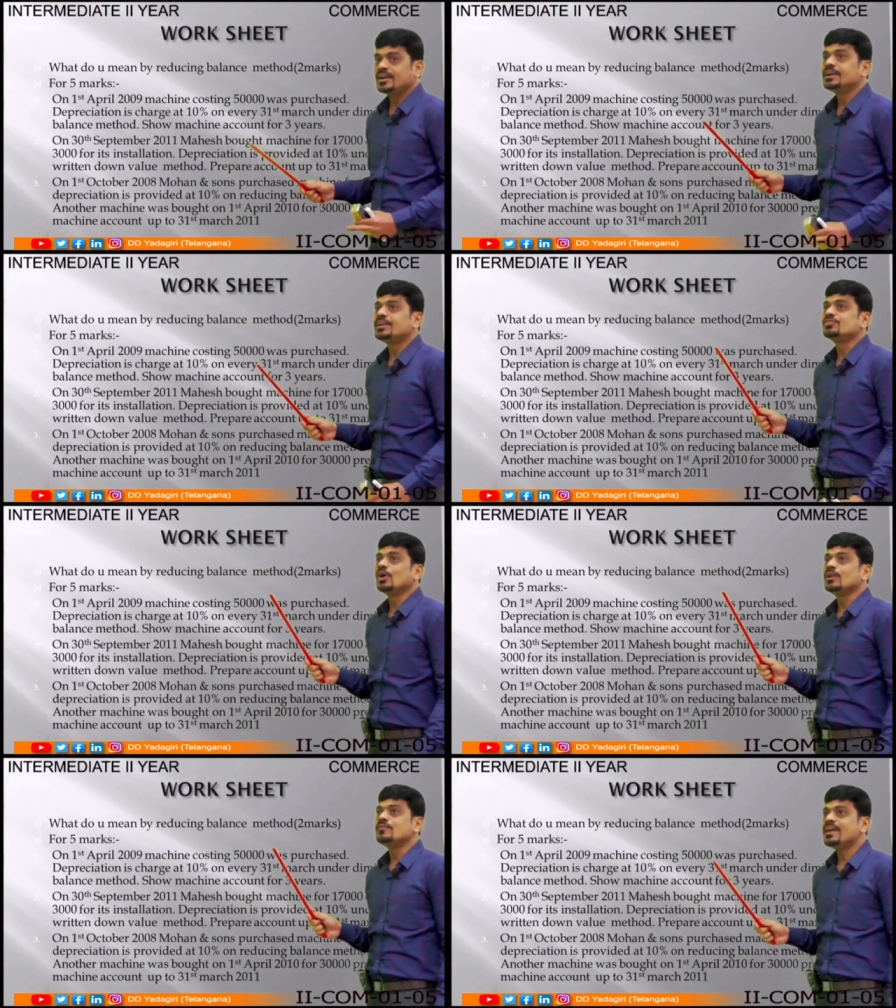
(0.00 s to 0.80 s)
it is
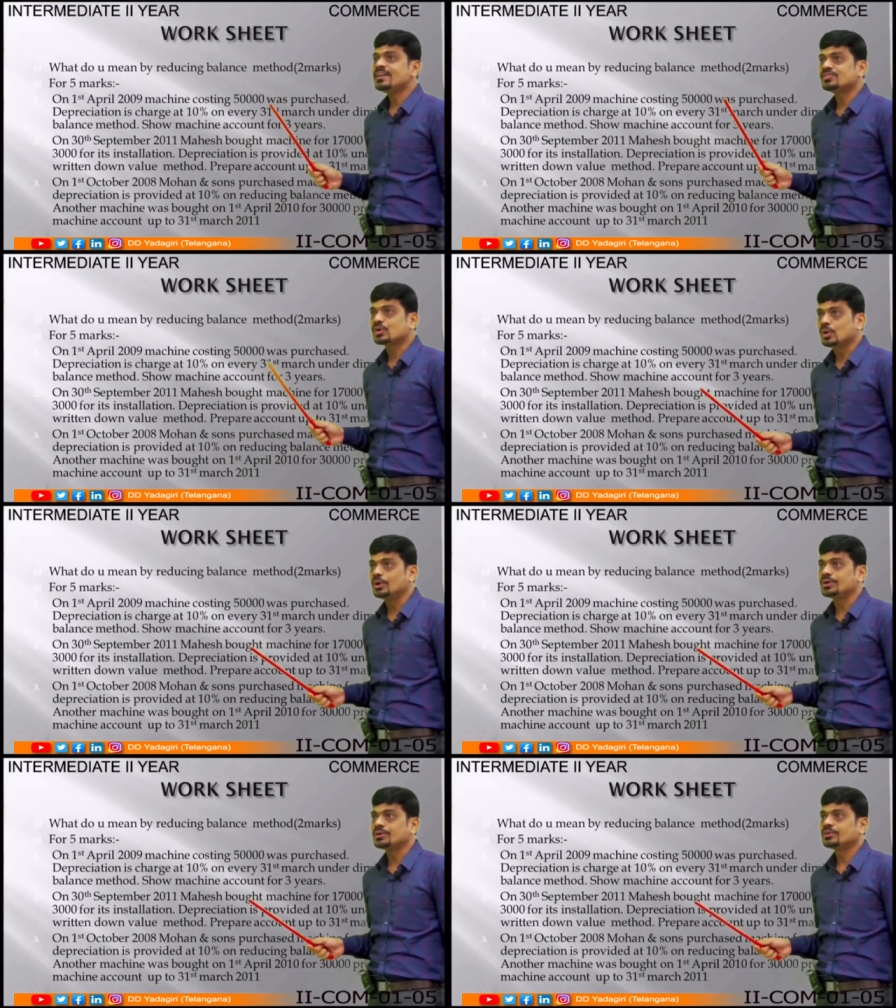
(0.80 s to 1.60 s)
always good
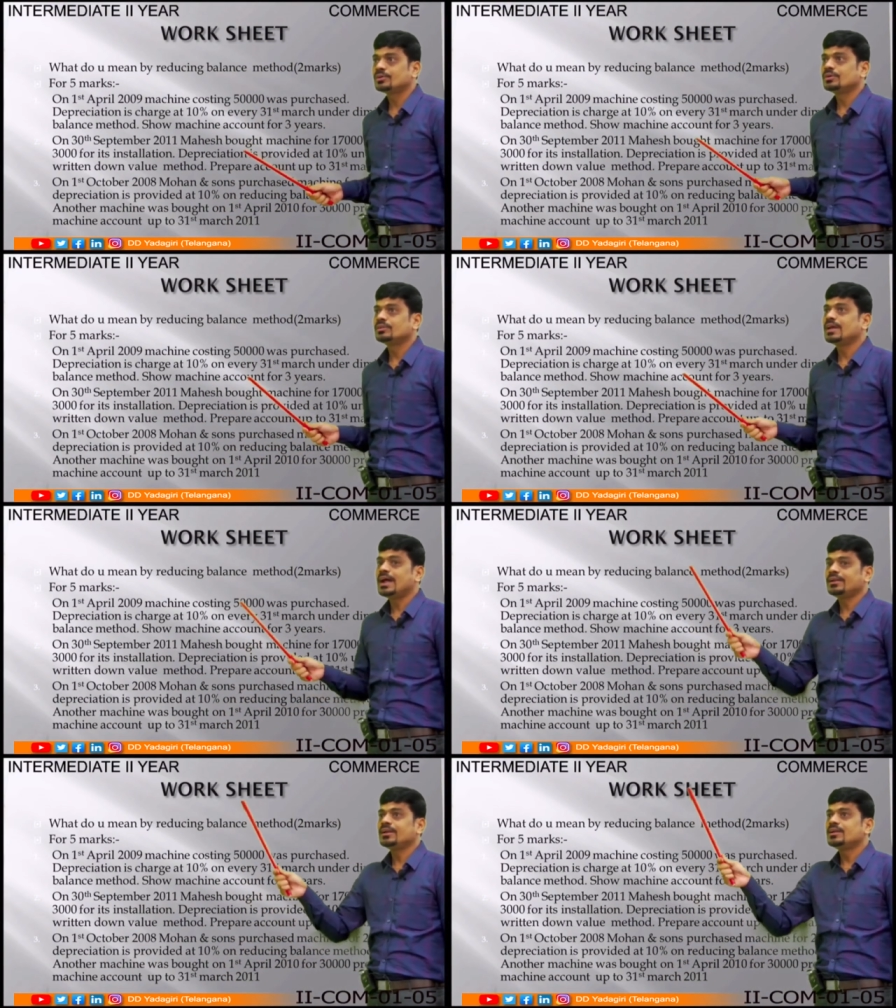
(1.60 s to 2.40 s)
that
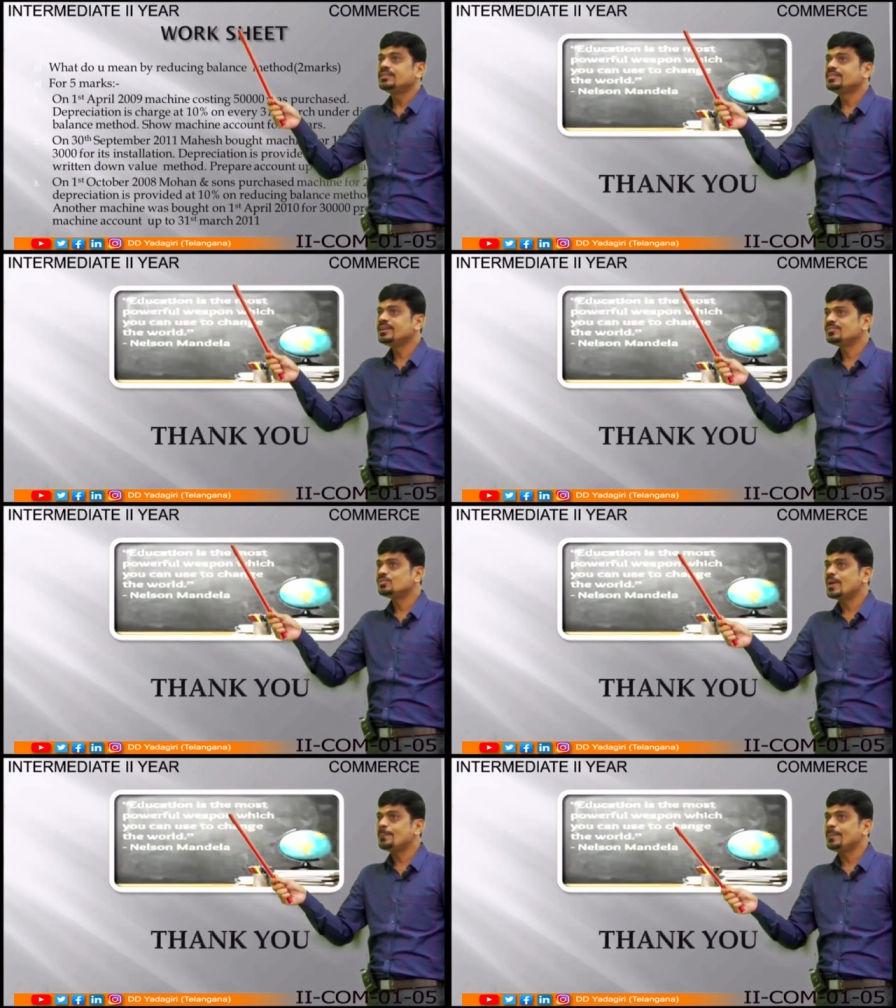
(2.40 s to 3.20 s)
this
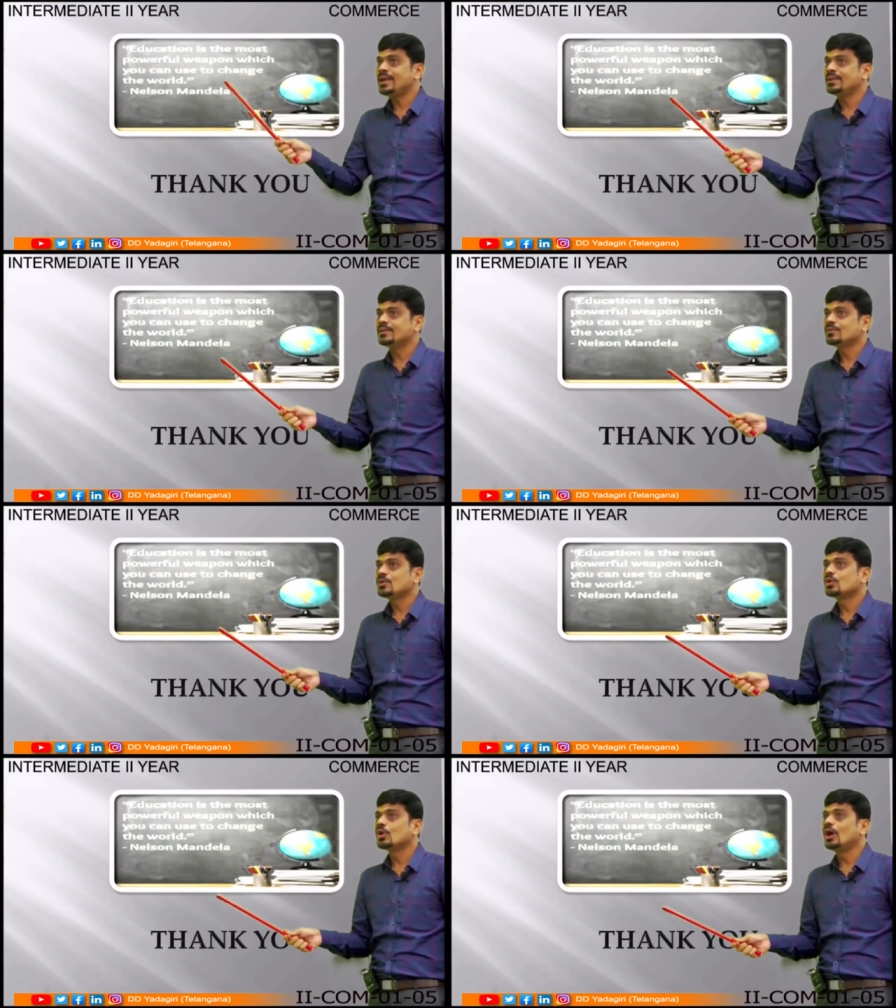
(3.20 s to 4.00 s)
weapon
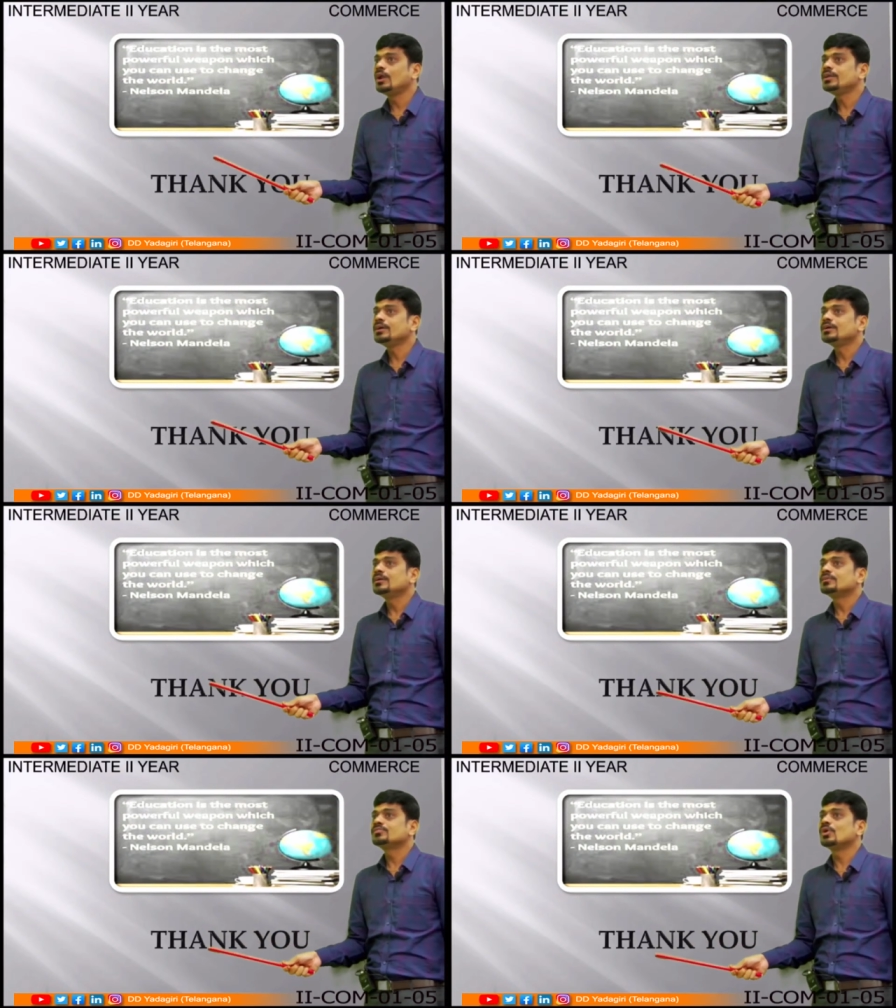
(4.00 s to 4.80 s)
called
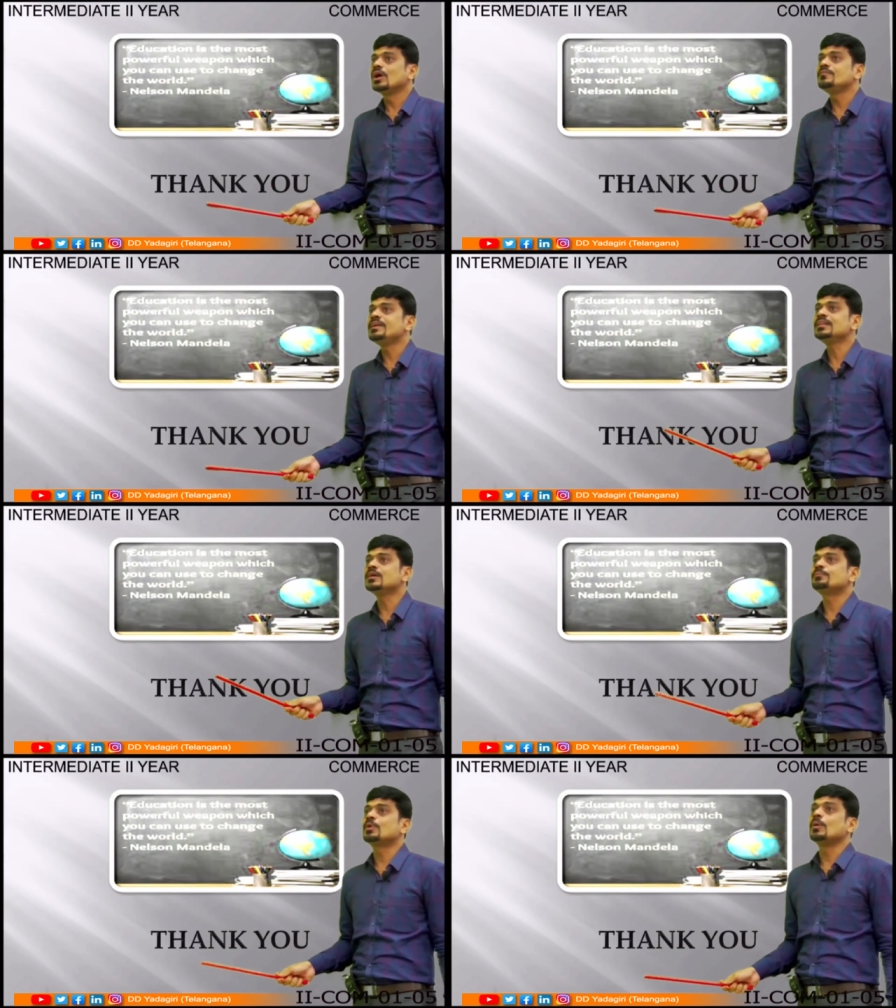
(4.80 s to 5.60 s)
solving the
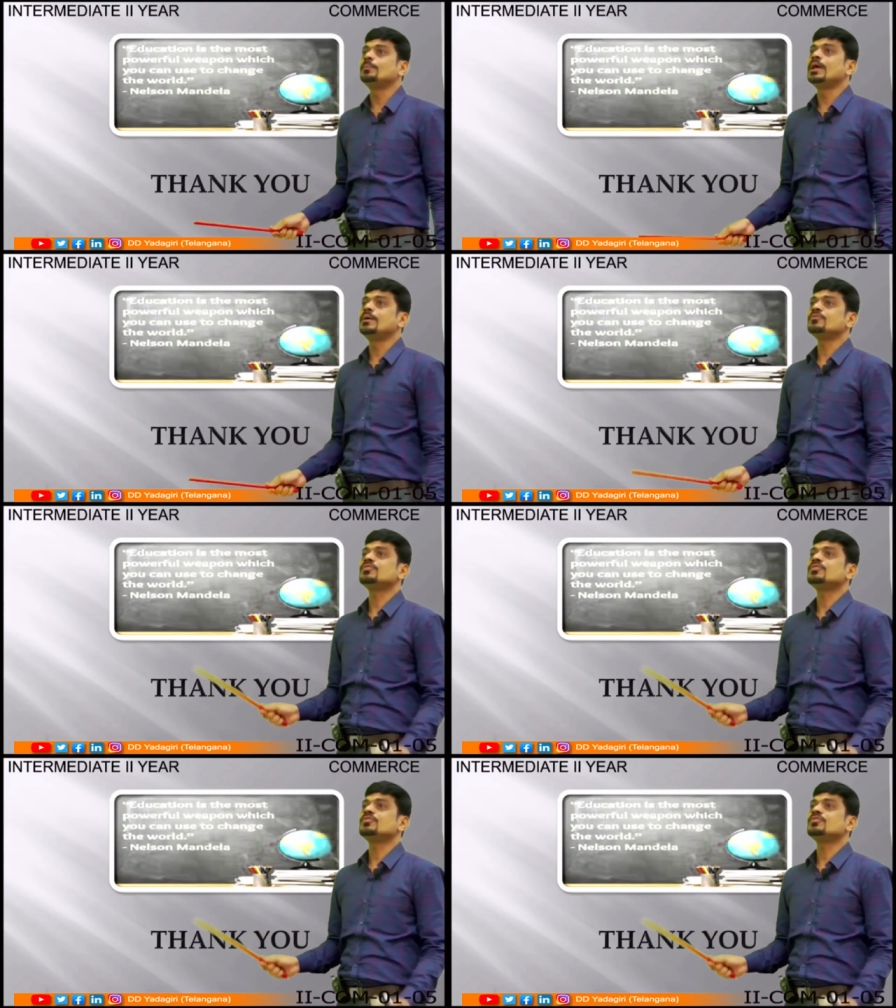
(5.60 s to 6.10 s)
problems